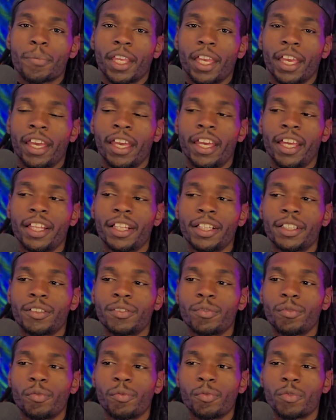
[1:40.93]

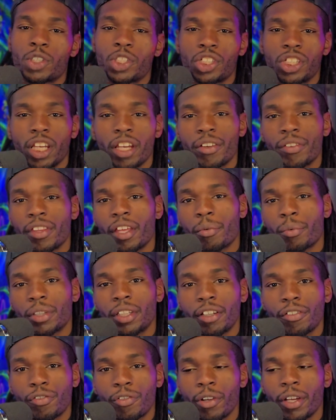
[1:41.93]
And share that with
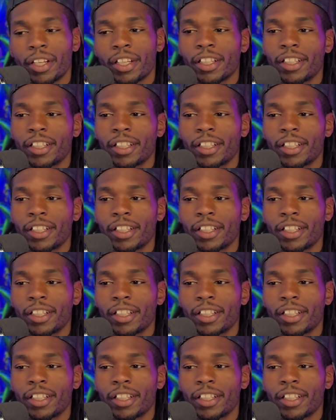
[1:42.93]
their friend.